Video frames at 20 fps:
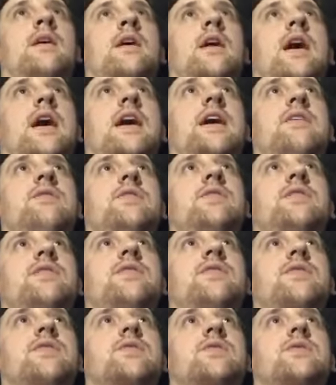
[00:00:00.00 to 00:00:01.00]
I have a
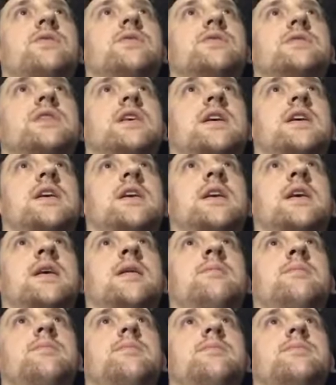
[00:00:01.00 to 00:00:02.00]
difficult
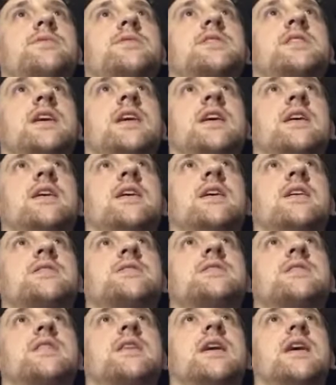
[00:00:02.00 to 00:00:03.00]
time saying yes
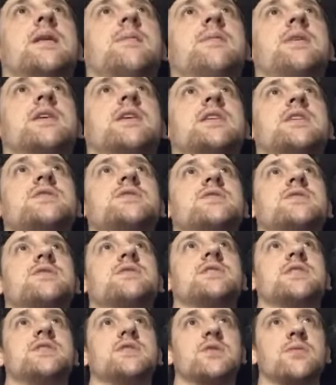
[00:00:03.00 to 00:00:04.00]
to that because our
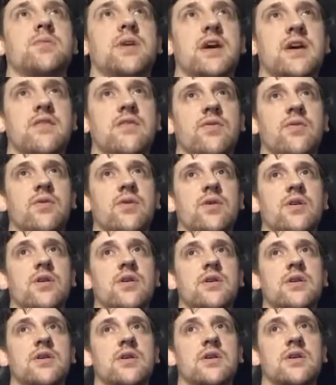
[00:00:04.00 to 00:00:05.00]
sins are paid for.
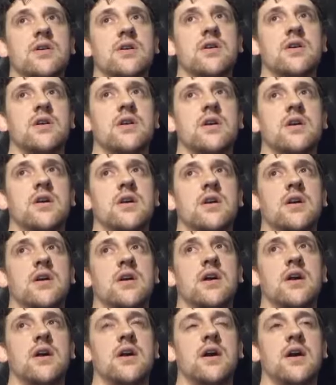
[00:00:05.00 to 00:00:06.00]

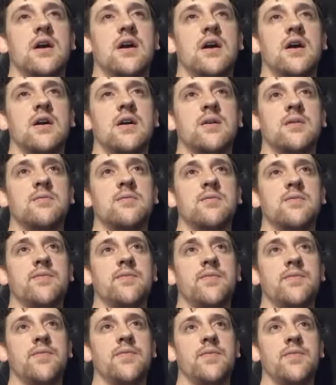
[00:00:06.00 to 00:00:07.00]
Um,
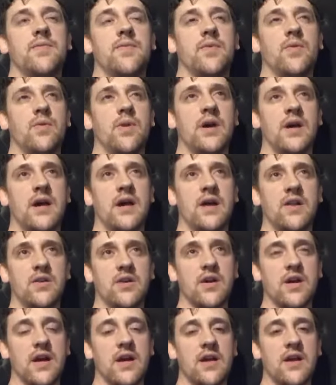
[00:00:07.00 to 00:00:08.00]
the way I
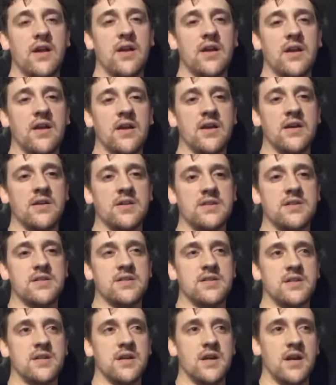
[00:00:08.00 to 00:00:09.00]
look at it
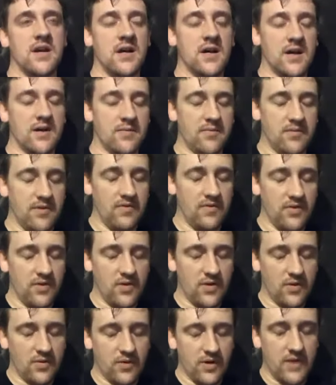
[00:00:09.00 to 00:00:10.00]
is um, if you
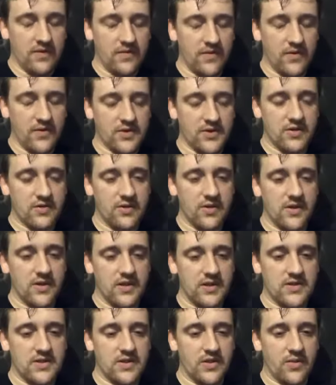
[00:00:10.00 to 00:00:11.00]
go read 1
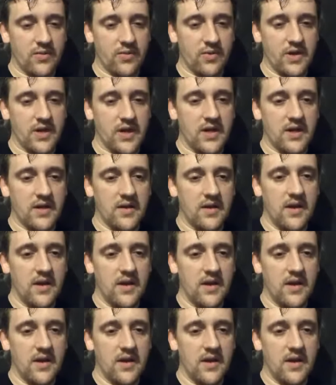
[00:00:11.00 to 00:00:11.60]
Corinthians 3,